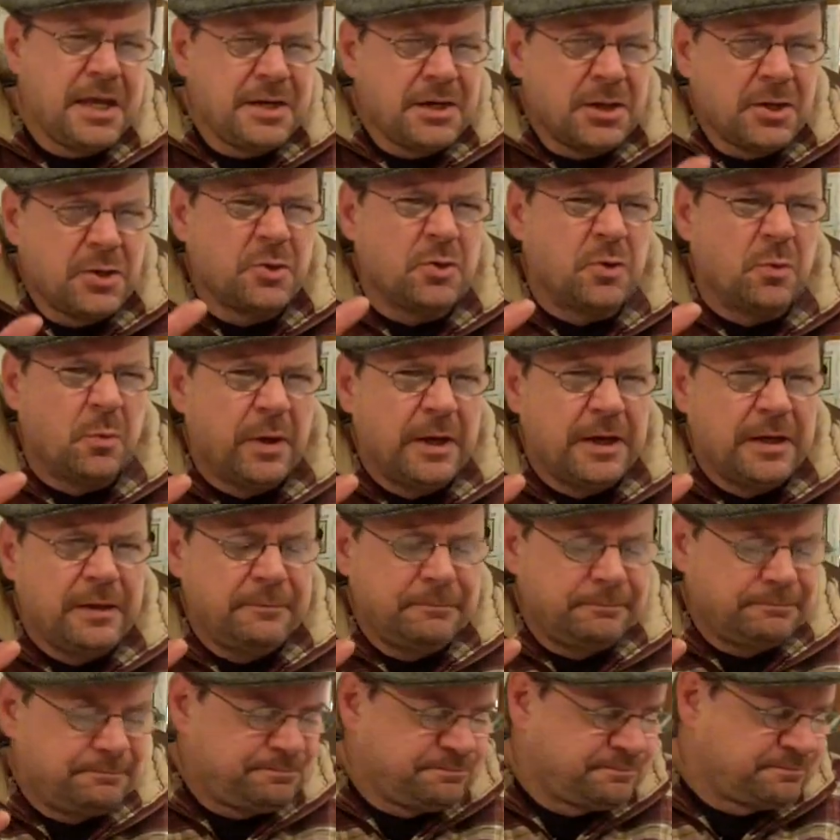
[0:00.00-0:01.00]
in a good
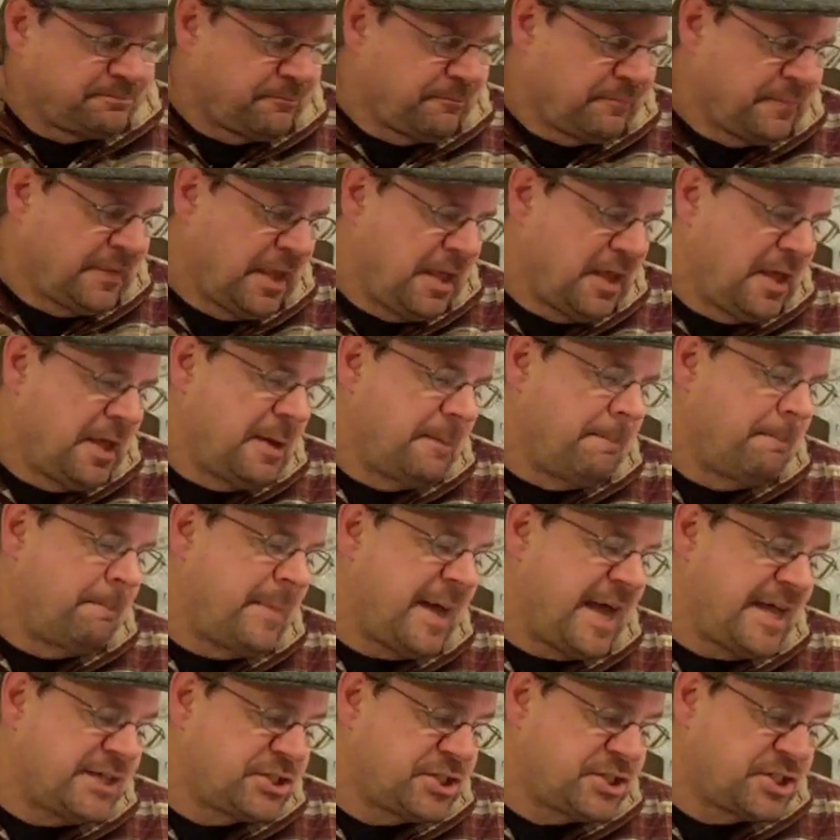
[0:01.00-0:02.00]
way,
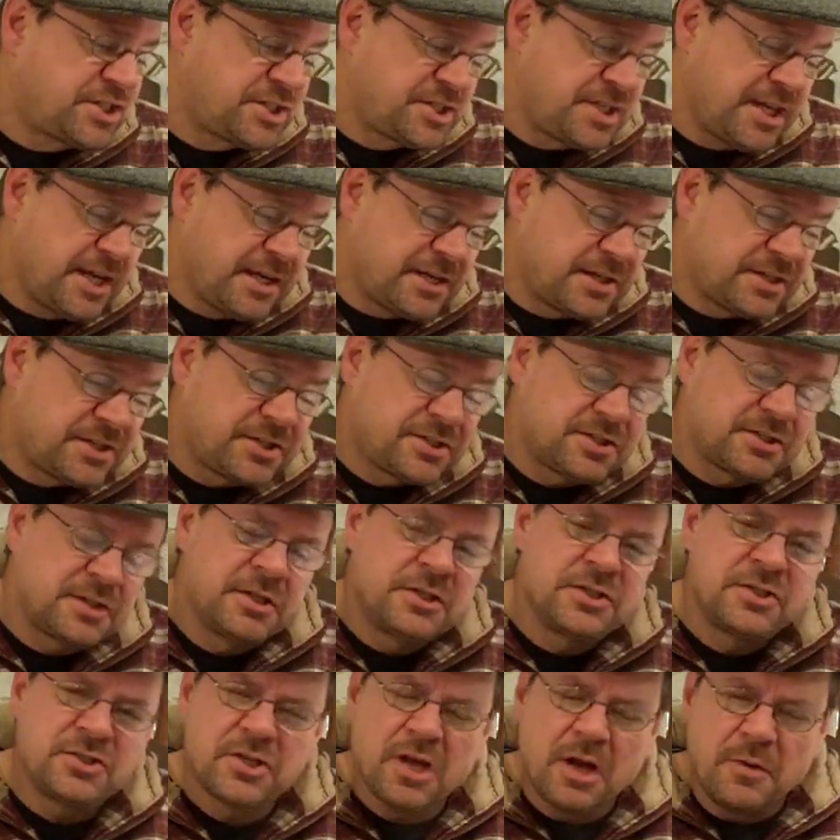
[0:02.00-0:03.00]
matchsticks,
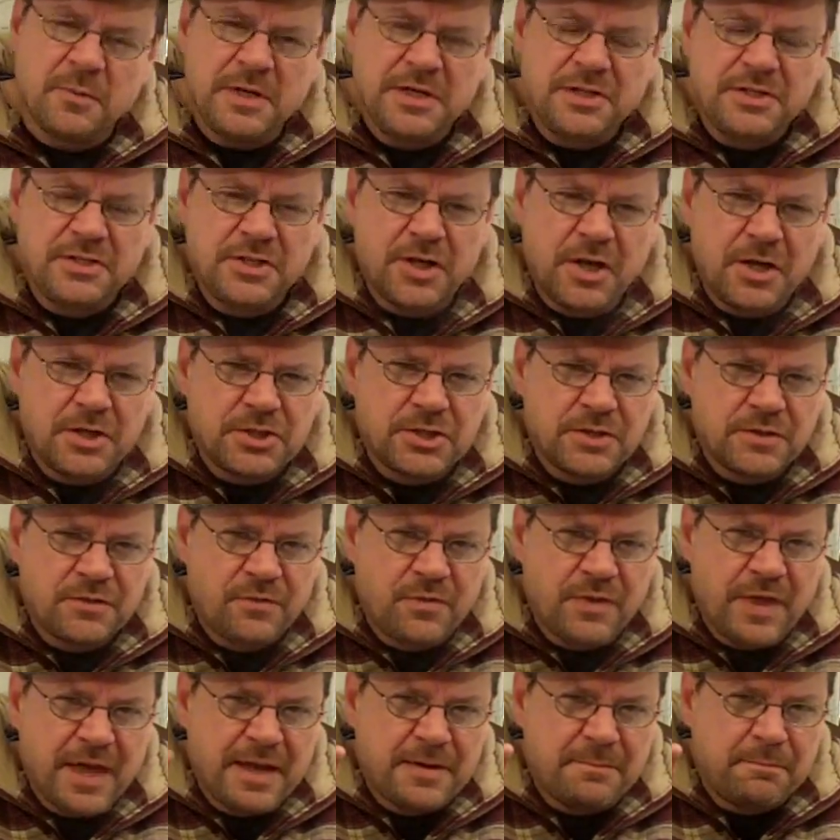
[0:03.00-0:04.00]
so a wee touch
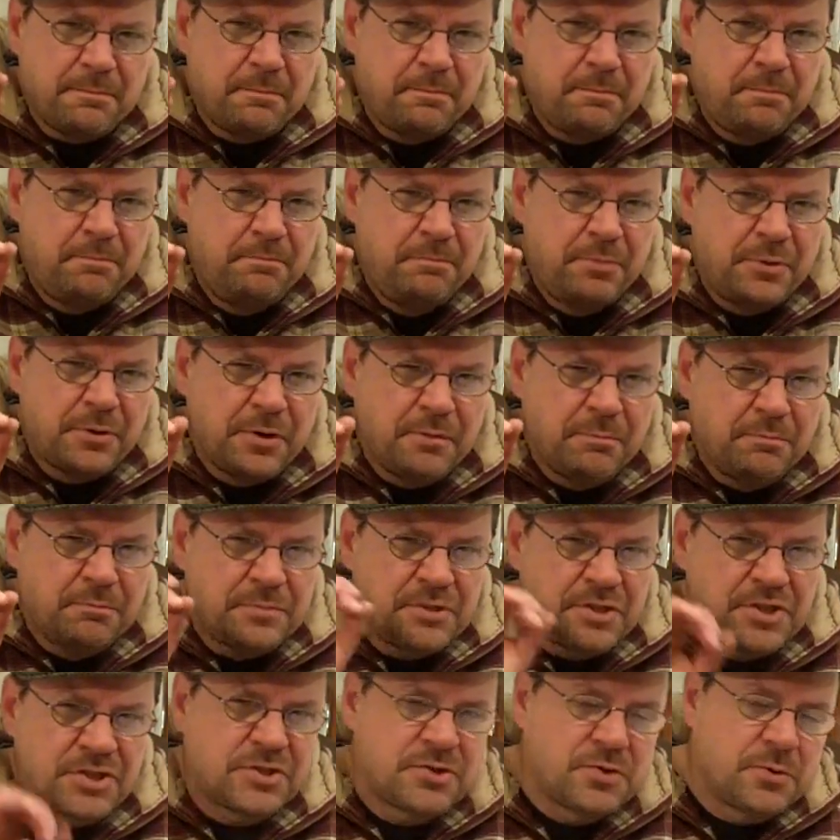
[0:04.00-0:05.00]
of that
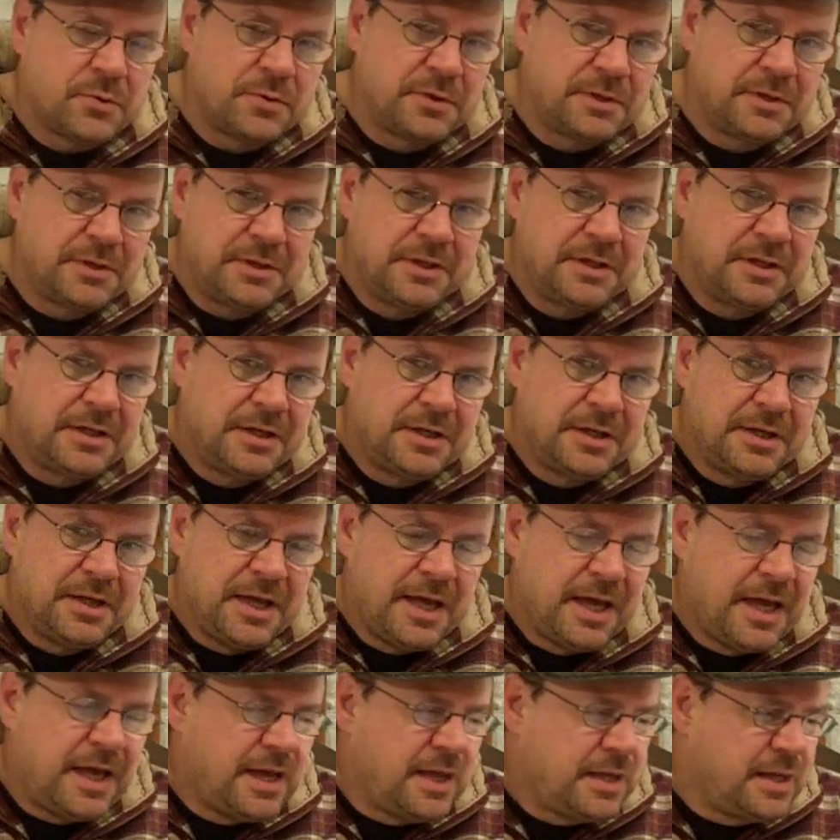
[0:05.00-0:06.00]
brimstone
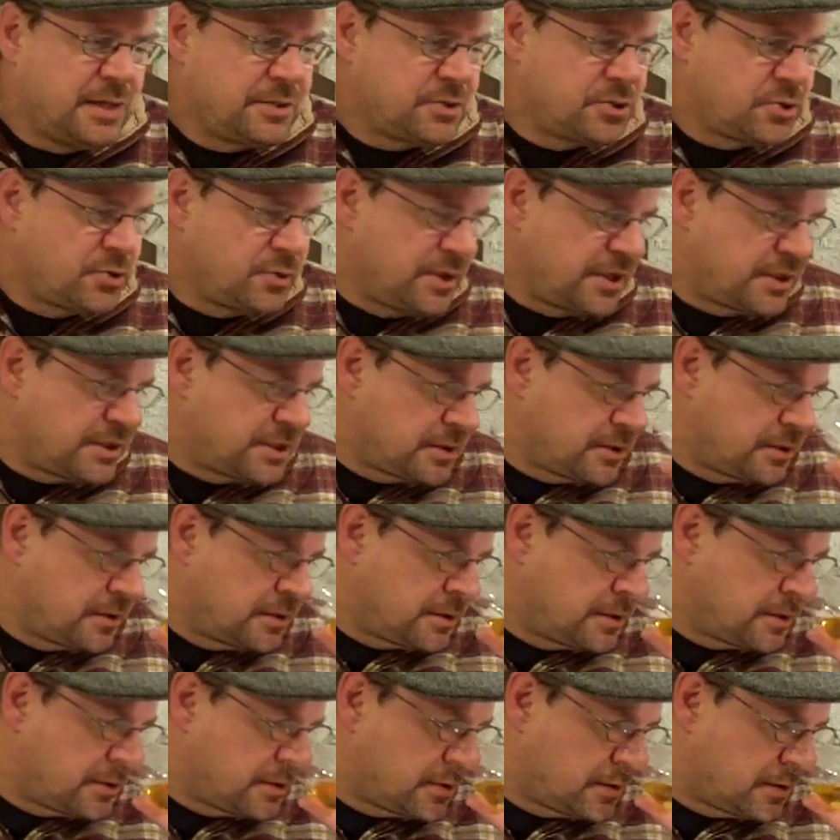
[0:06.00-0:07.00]
uh, to it,
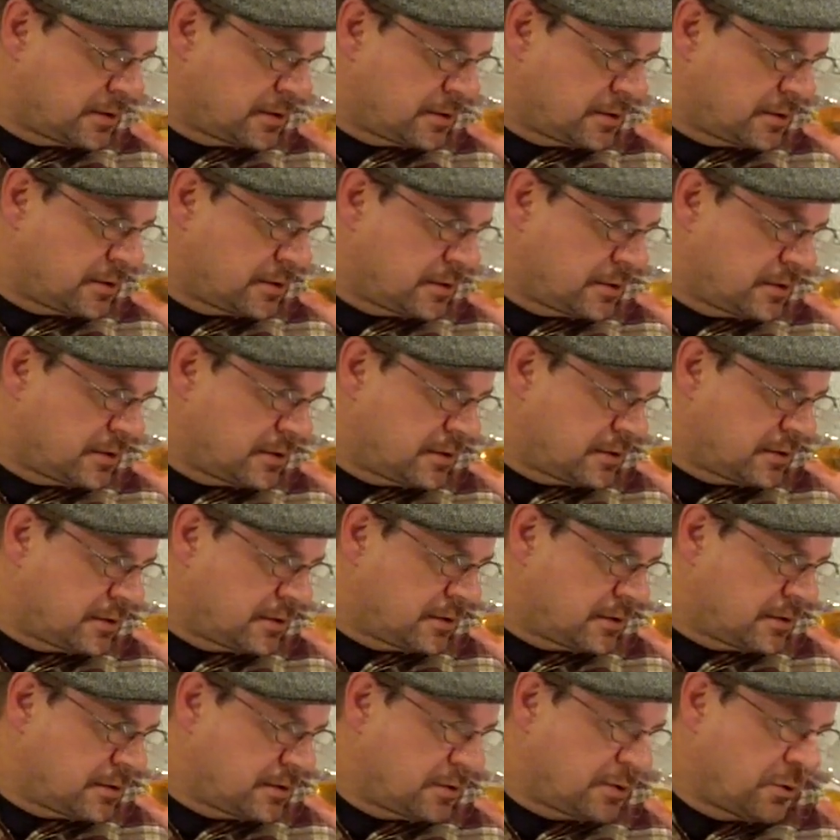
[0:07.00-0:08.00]

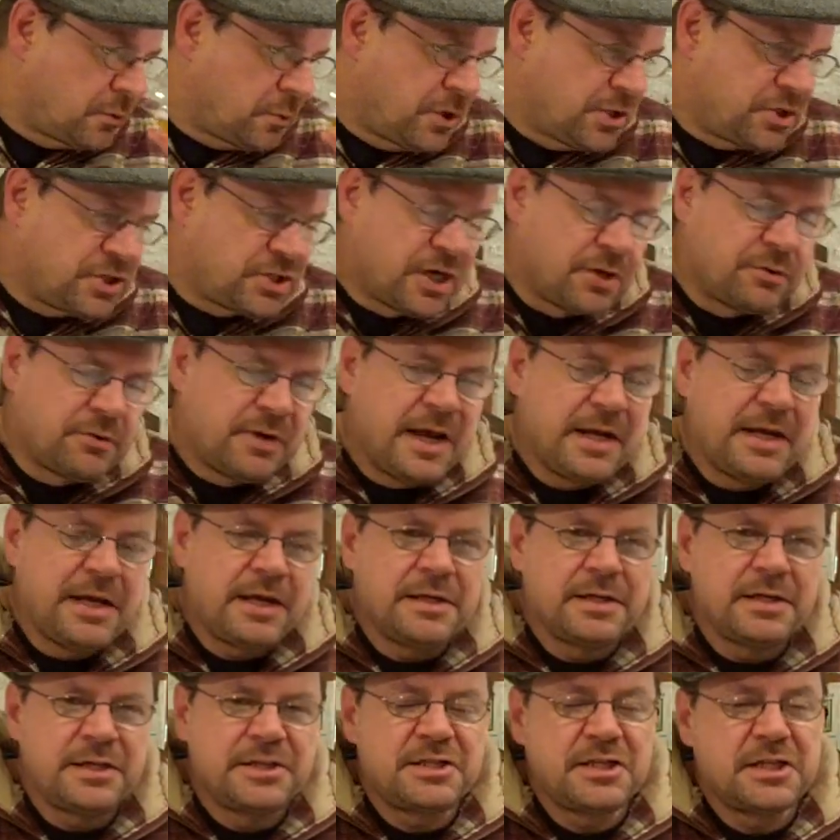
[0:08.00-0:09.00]
which I
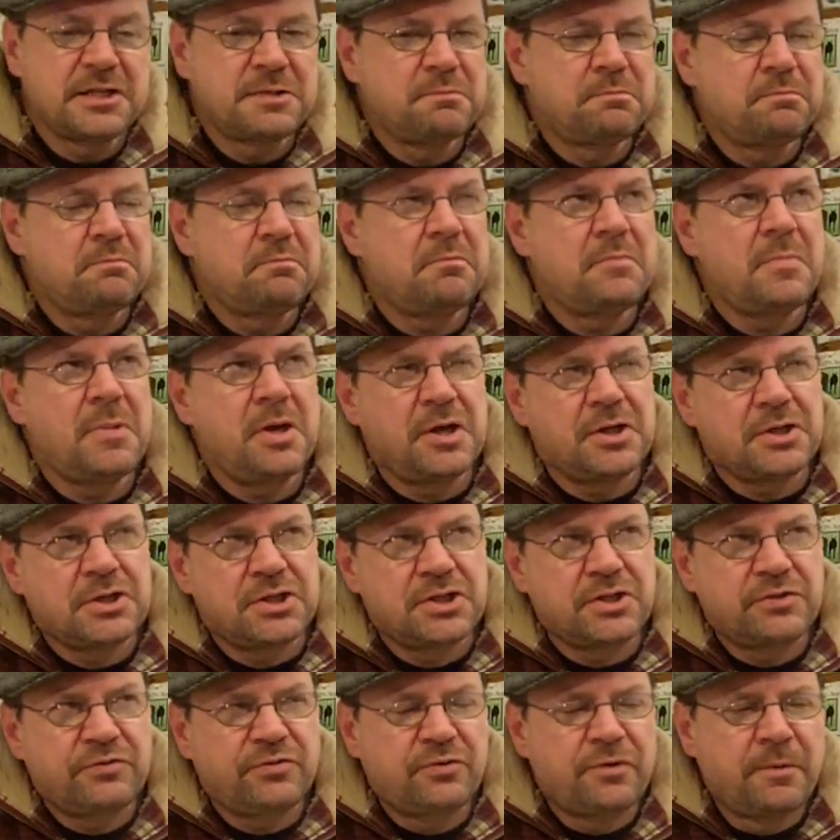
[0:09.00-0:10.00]
reckon is as
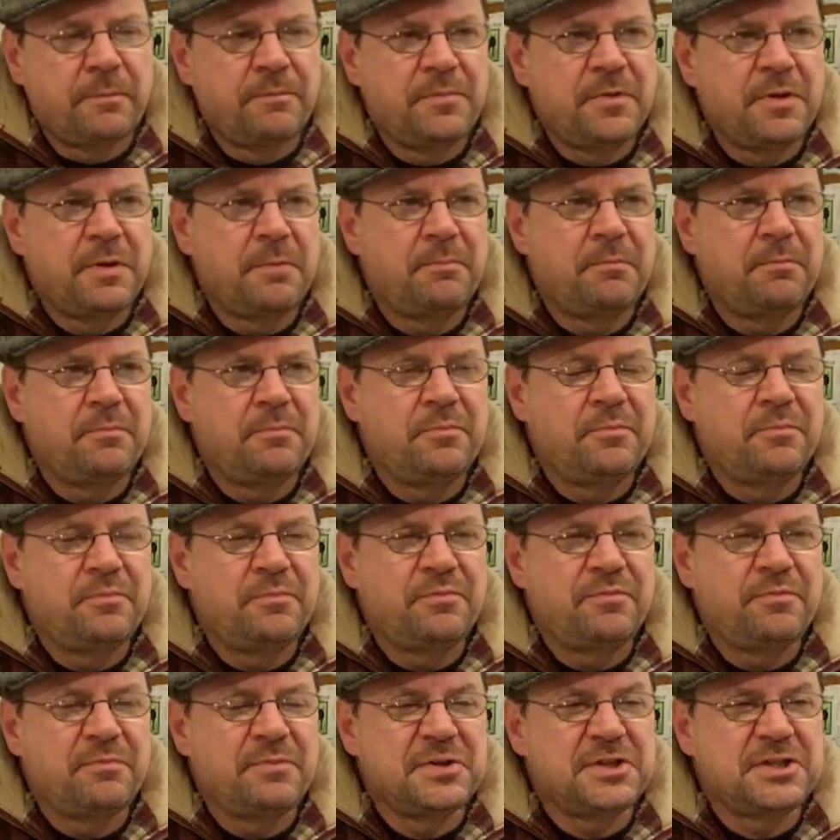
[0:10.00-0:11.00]
much from the
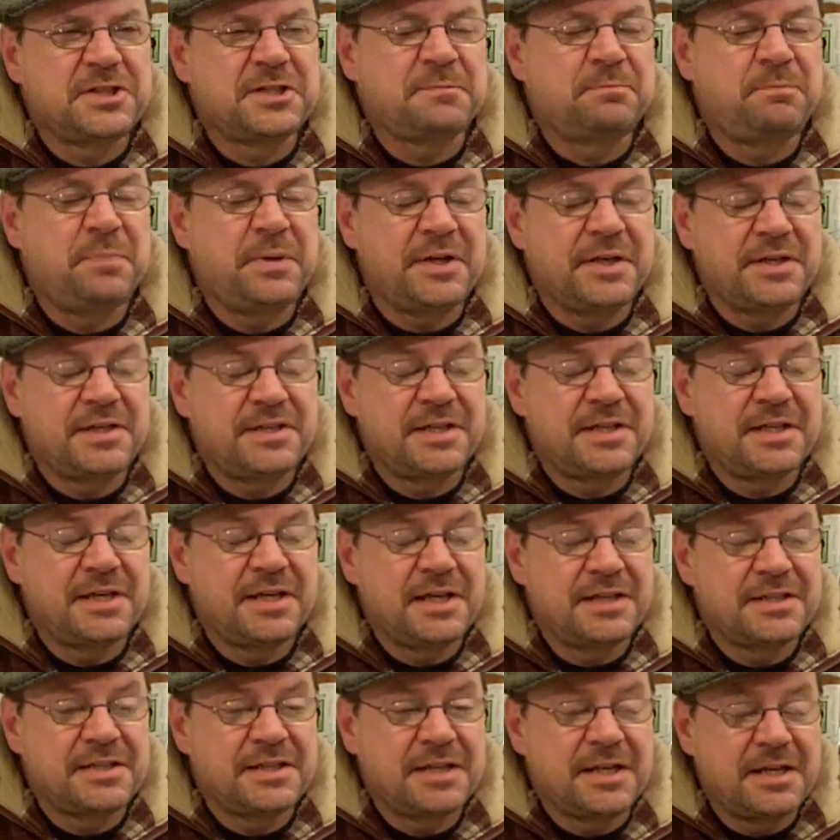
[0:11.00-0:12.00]
from the spirit
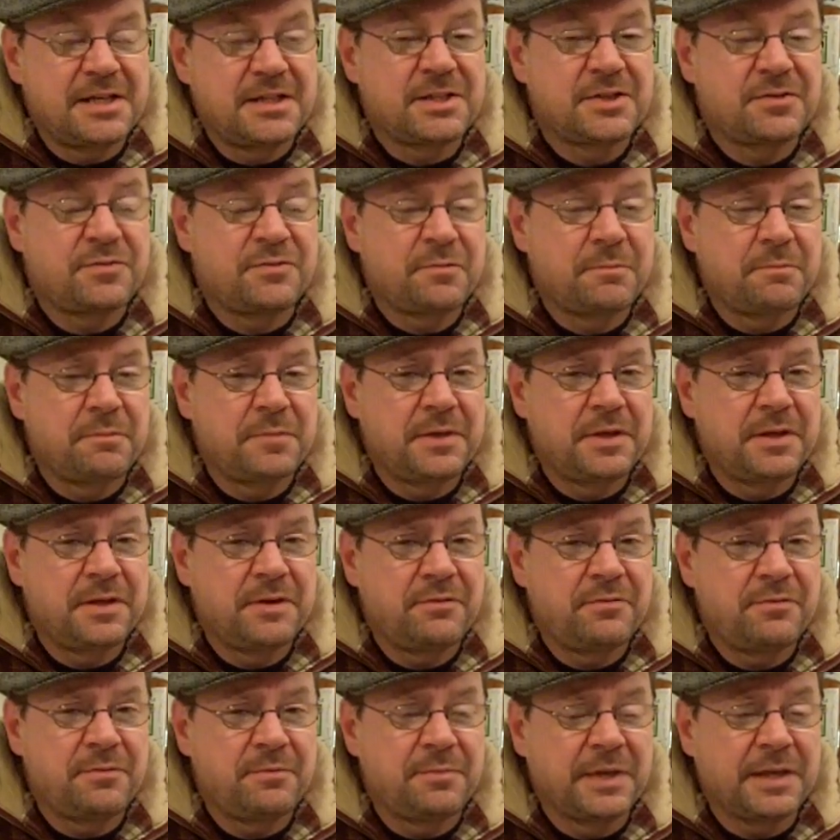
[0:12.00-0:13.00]
as it is from
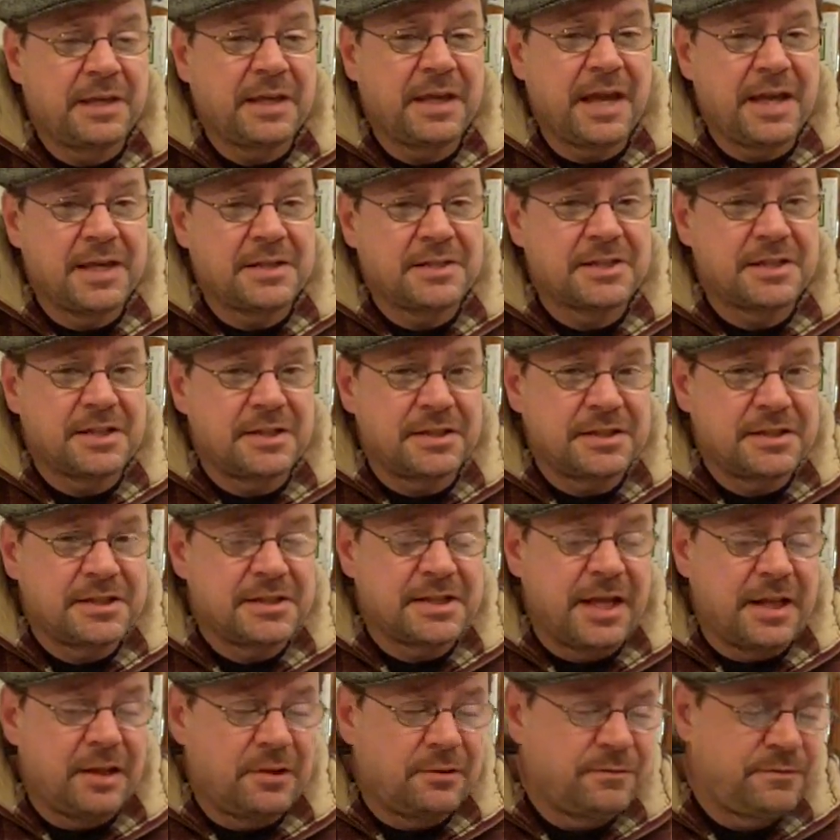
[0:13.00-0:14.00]
the from the cask
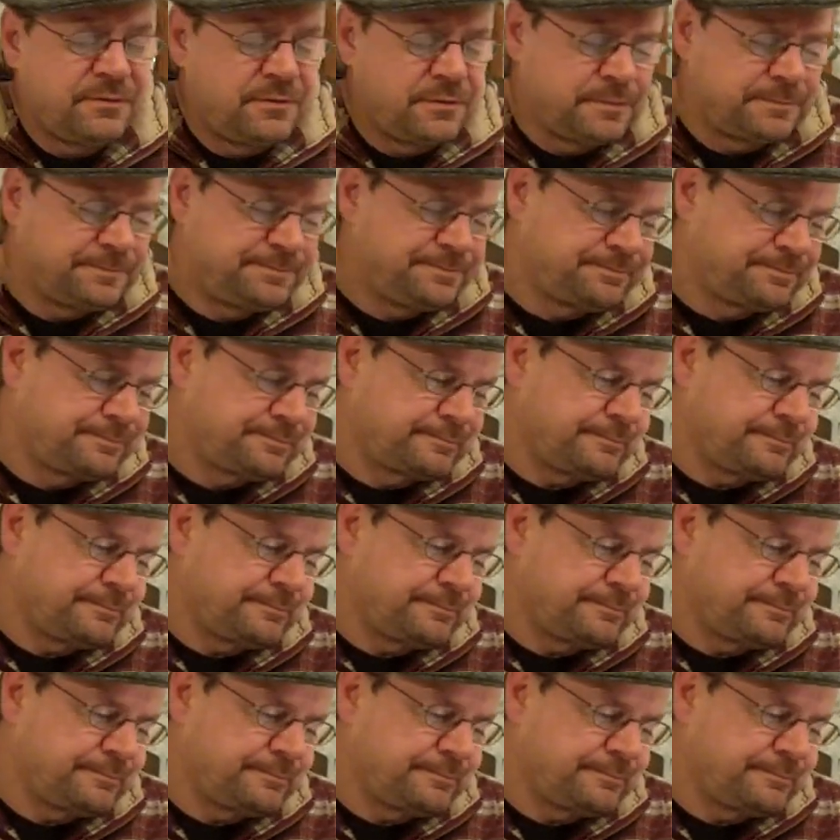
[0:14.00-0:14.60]
itself.